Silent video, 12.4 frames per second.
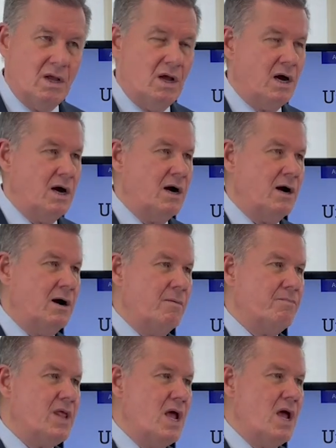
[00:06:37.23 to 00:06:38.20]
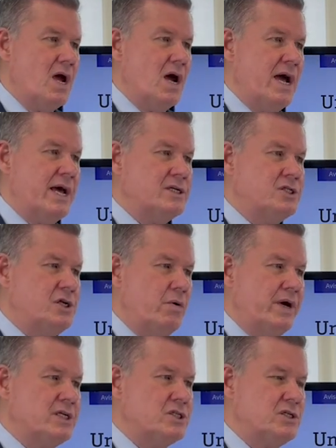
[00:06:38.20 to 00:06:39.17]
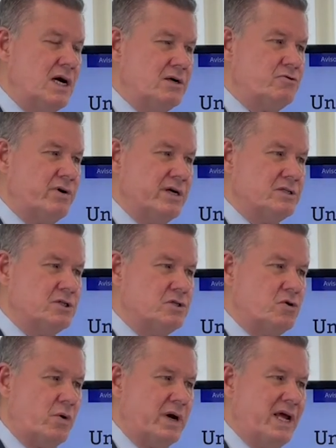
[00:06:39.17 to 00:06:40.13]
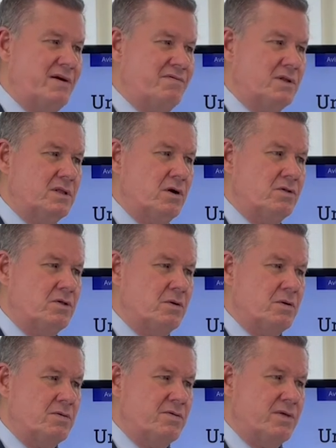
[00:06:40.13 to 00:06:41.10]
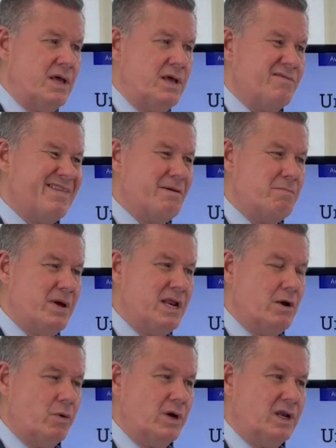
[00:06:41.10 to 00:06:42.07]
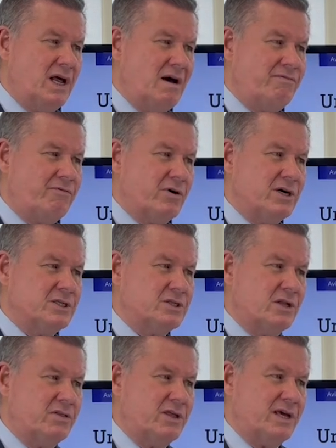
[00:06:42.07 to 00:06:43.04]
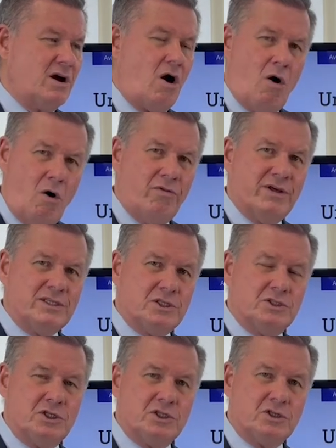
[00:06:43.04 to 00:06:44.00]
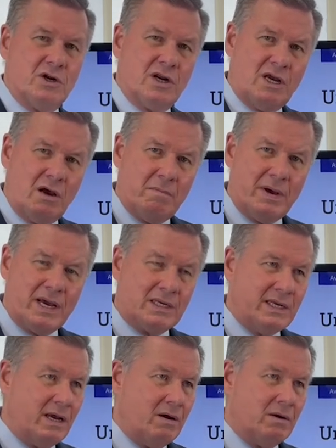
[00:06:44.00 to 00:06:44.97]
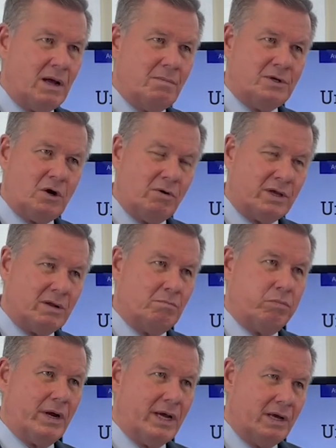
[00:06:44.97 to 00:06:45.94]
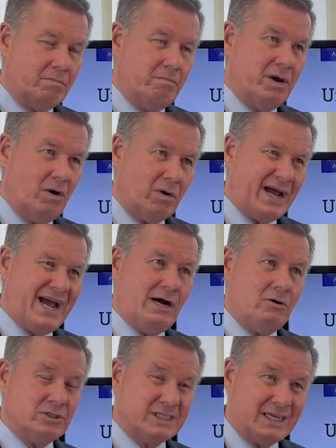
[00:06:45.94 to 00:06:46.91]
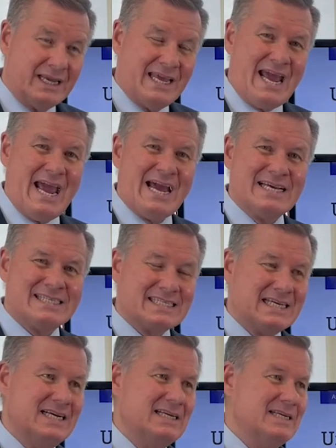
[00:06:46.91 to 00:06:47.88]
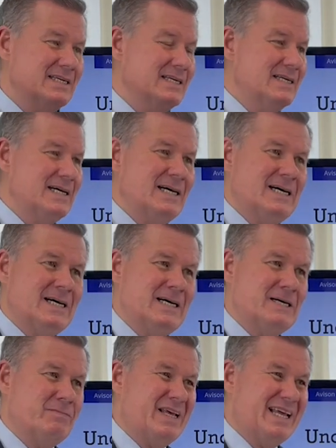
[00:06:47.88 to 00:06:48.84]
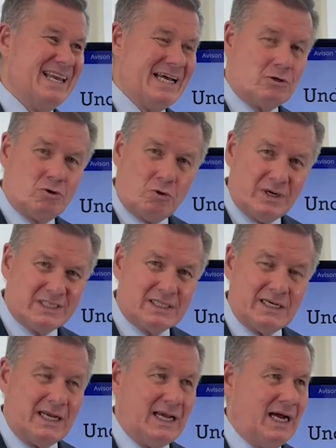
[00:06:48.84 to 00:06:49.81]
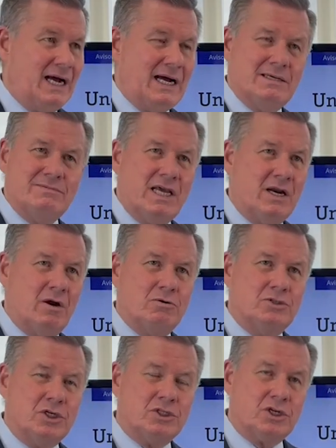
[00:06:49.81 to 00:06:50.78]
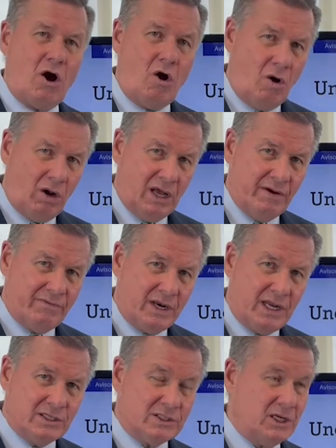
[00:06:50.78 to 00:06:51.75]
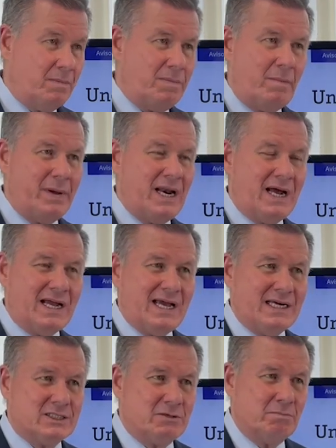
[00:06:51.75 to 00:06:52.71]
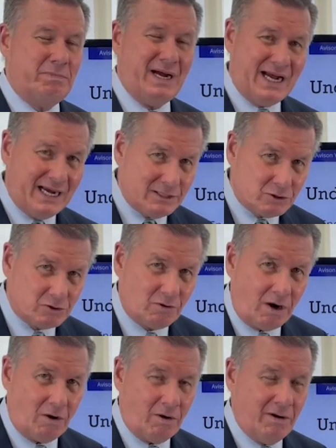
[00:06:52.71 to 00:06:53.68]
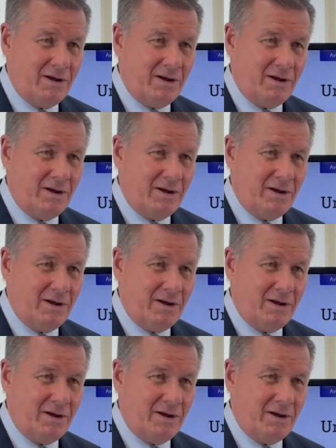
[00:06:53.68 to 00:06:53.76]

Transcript: Um, and so it's not transitory, even though the, the, the media would love for us to think all this is just going to come back down. I'm talking bread, milk, housing, gas, uh, electricity, uh, you know, just all of it is up. I mean, I got some pine straw